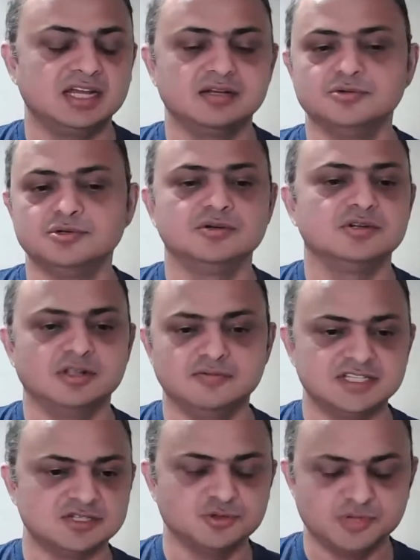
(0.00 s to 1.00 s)
can't who don't
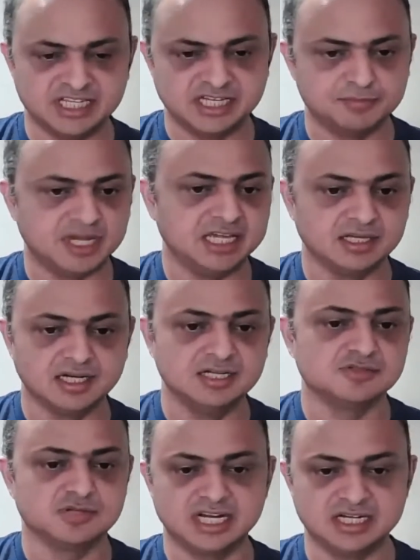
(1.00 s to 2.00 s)
always know what they're buying
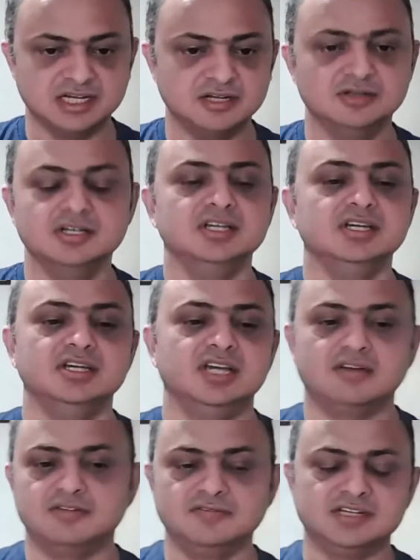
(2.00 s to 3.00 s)
right so right now
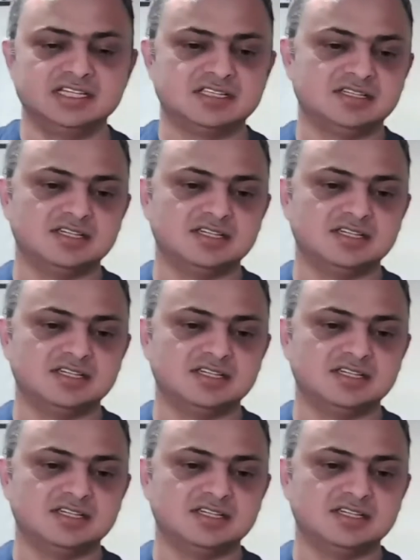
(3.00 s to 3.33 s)
everyone is